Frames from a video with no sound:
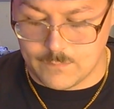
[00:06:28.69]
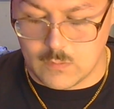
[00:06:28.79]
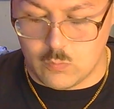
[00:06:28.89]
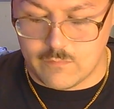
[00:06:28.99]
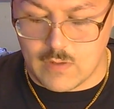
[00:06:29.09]

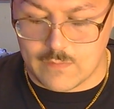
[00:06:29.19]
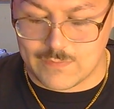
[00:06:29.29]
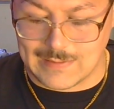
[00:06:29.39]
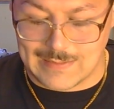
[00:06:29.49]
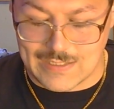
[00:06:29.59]
We've got The
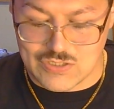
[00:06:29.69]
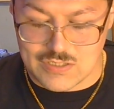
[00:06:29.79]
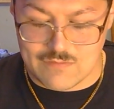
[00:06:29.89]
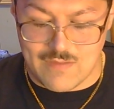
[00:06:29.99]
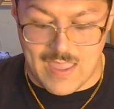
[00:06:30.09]
Legend
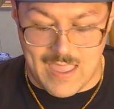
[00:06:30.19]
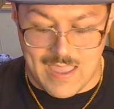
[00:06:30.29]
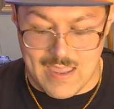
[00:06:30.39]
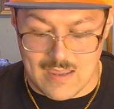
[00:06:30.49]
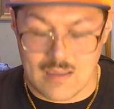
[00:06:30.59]
of
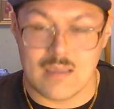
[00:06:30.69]
Aang